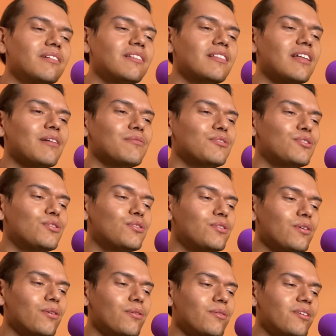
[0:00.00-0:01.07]
That was
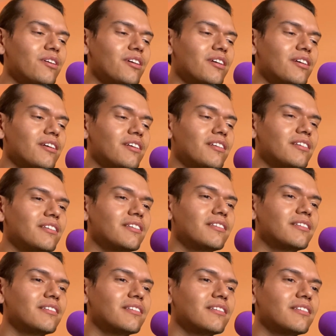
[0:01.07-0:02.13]
so good.
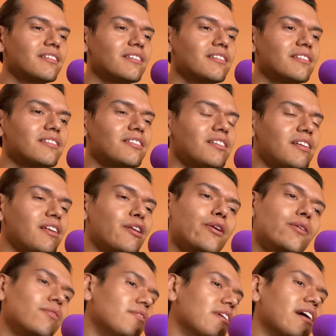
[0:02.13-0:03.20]
She
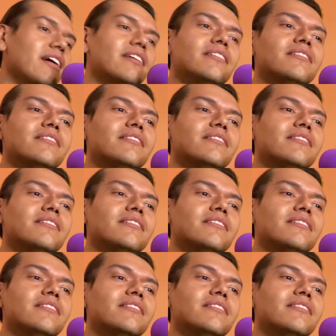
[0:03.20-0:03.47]
killed that.